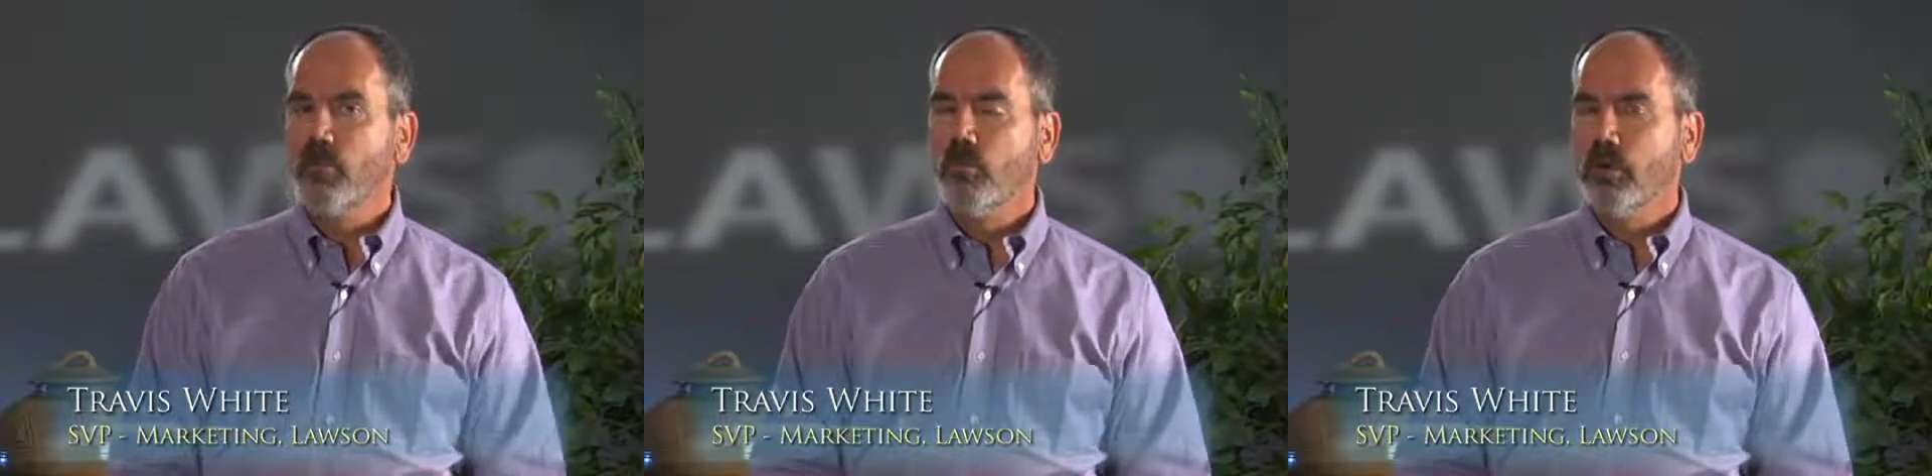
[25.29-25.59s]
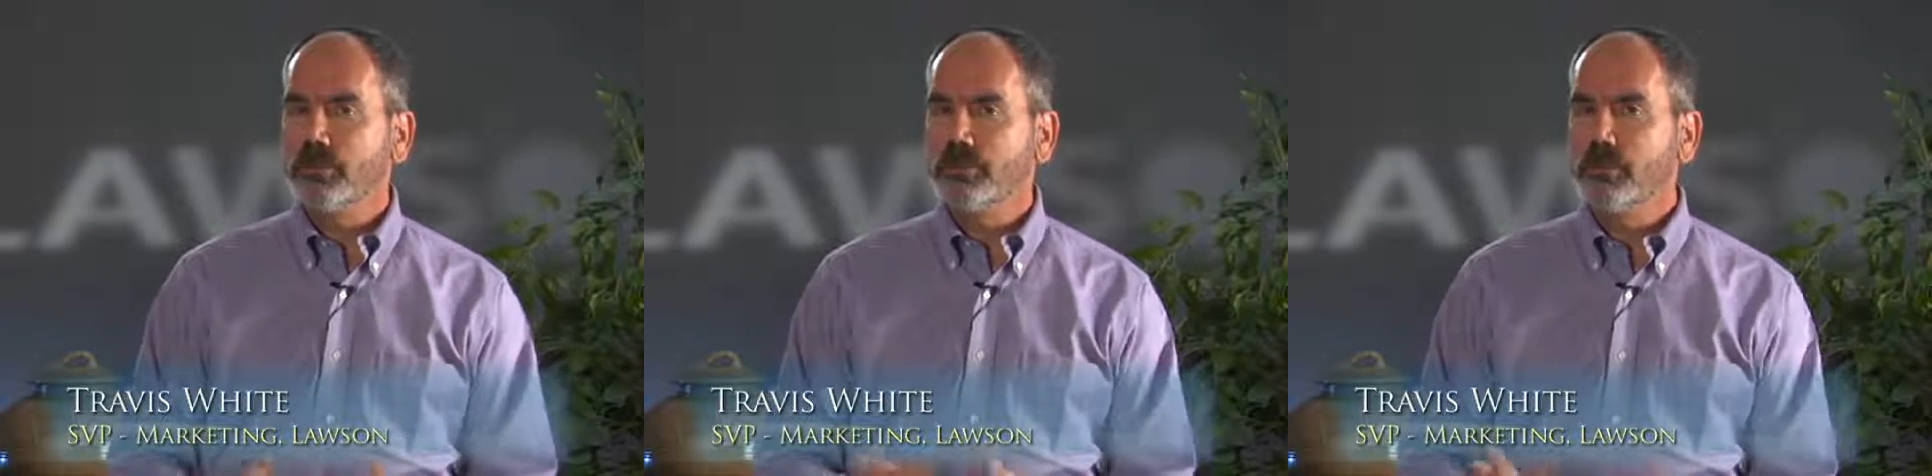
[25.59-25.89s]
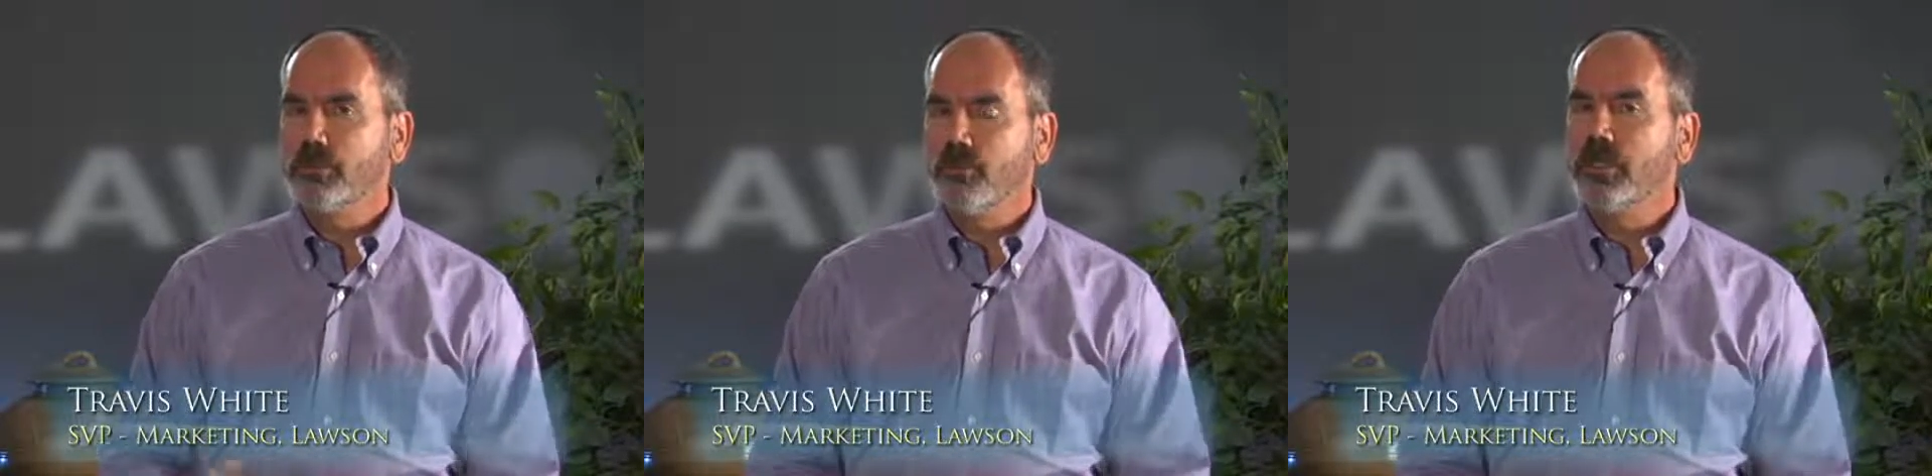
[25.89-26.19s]
where does
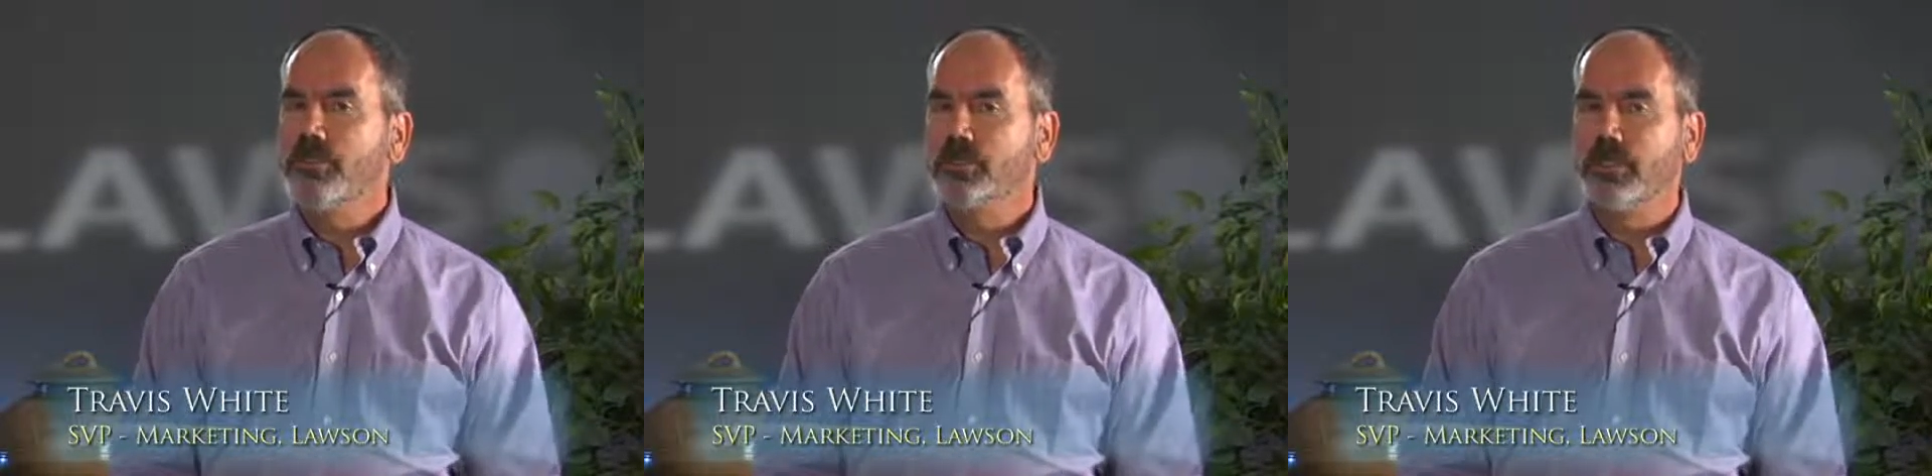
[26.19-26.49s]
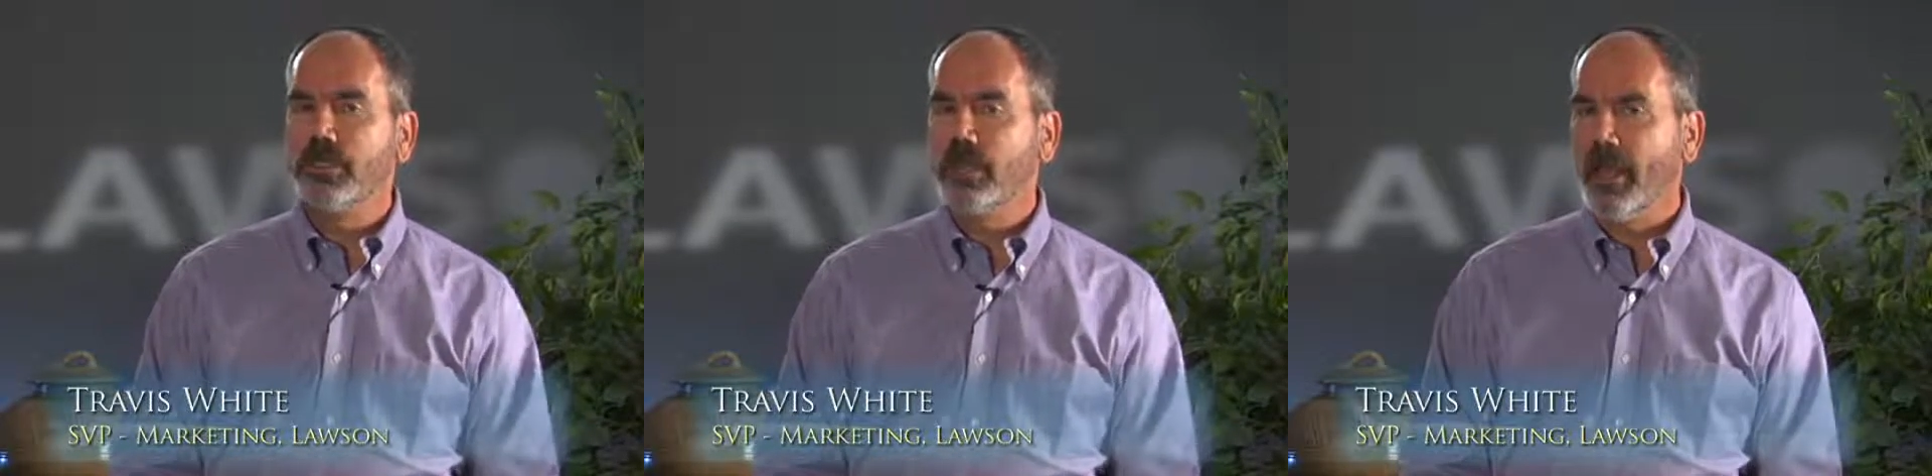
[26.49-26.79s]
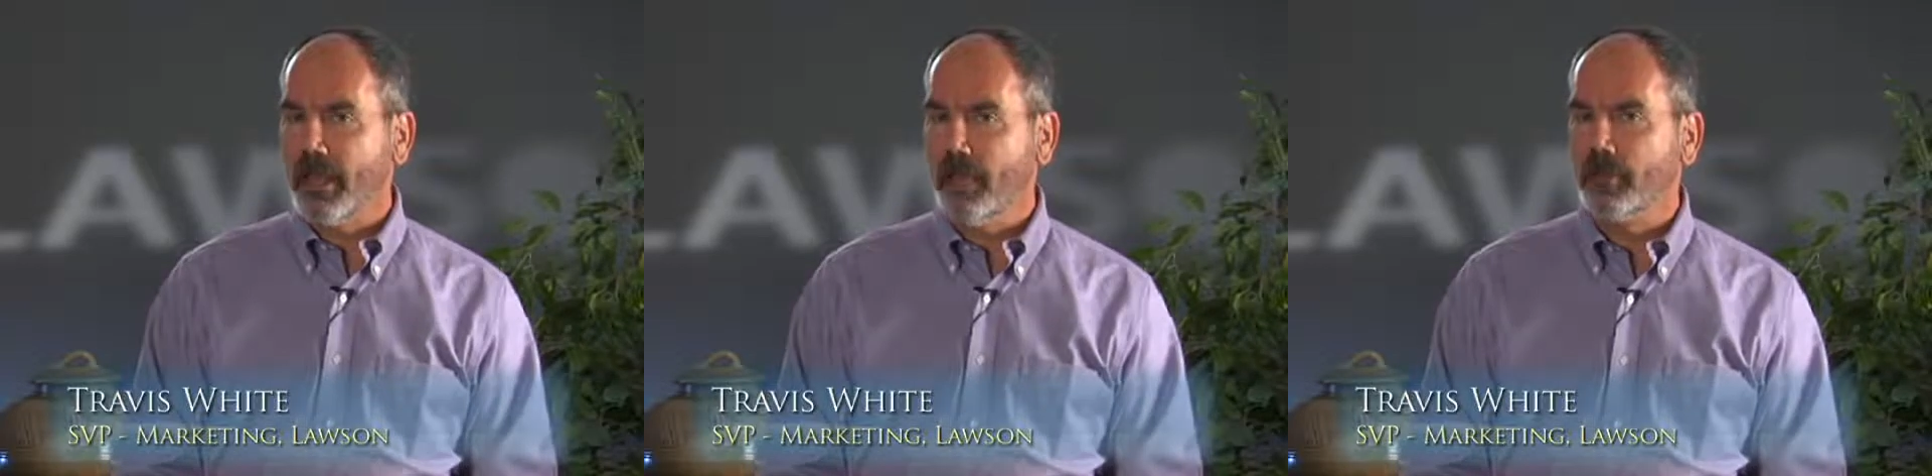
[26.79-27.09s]
the reasoning
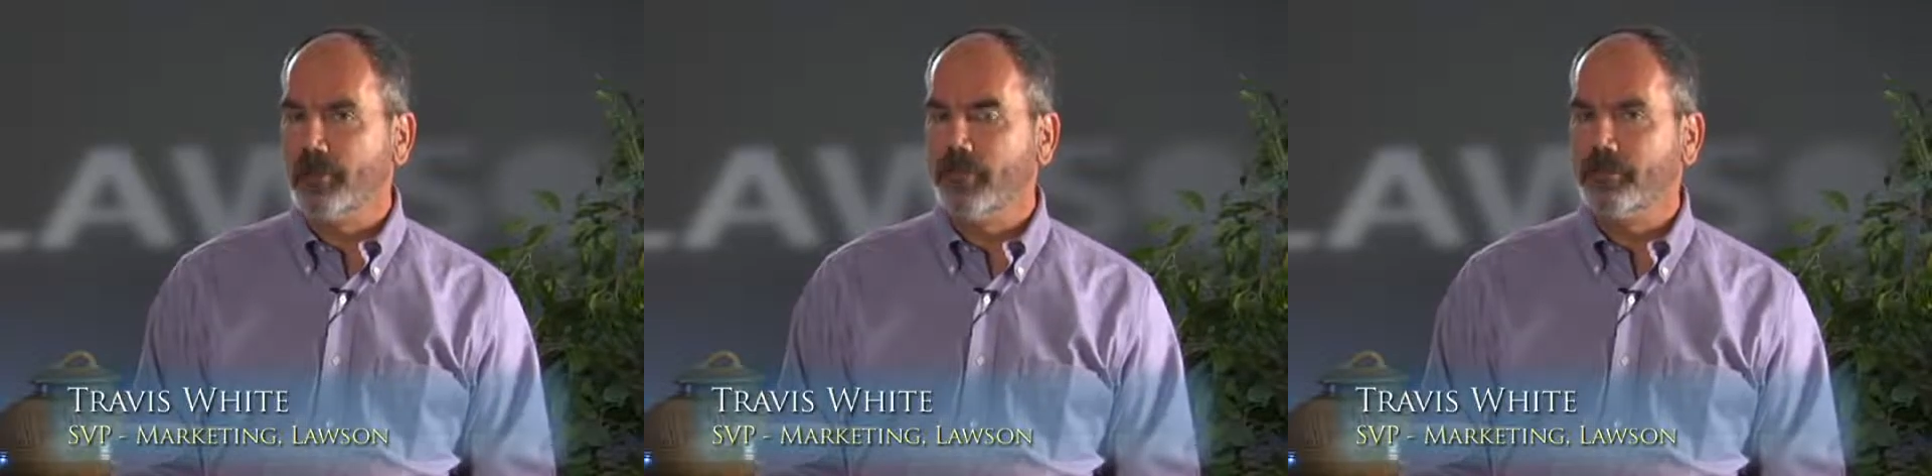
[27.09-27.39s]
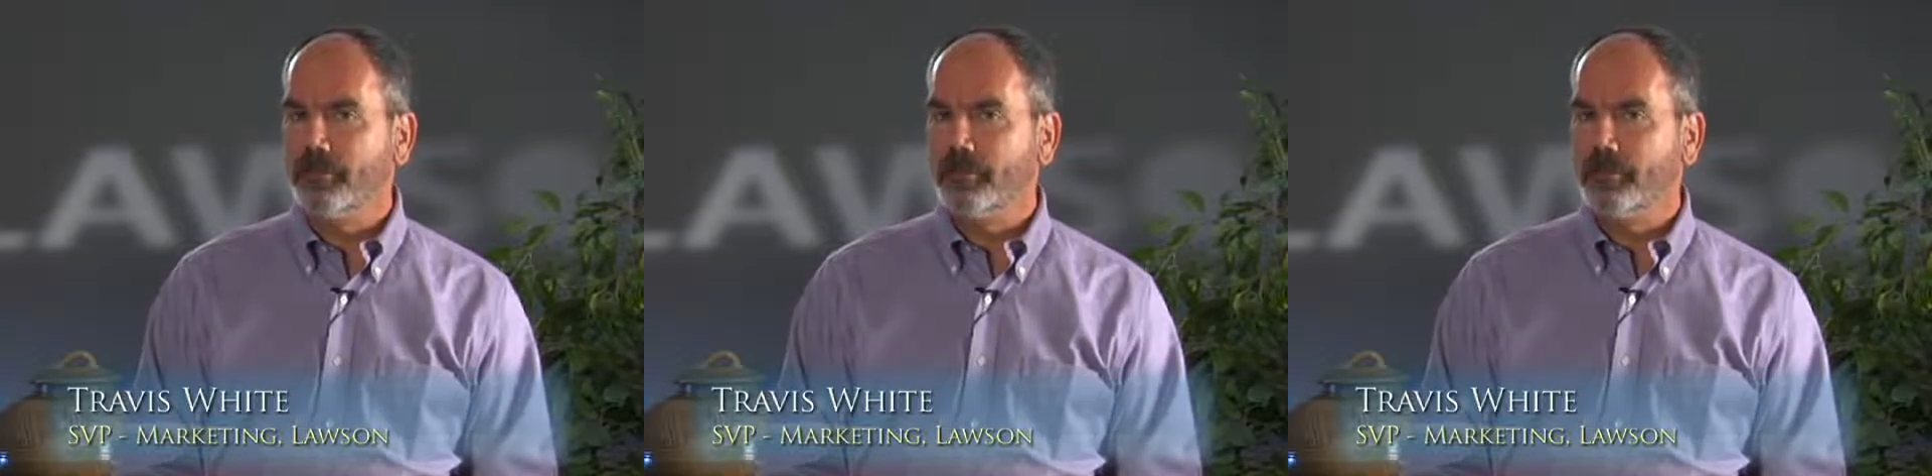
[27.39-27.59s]
happen?